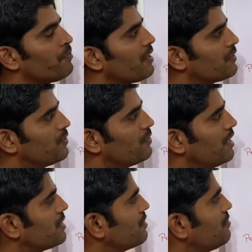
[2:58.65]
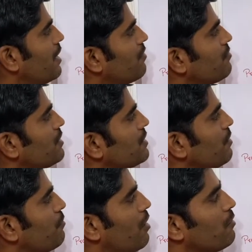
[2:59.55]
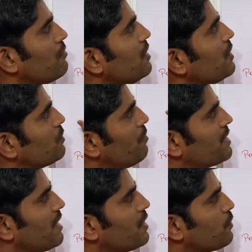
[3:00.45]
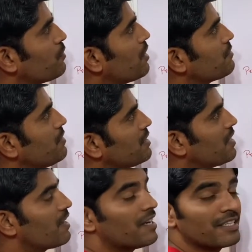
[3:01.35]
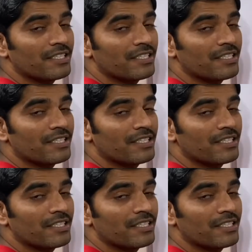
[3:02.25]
So that's where it's a problem. So basically the root cause for the deadlock condition is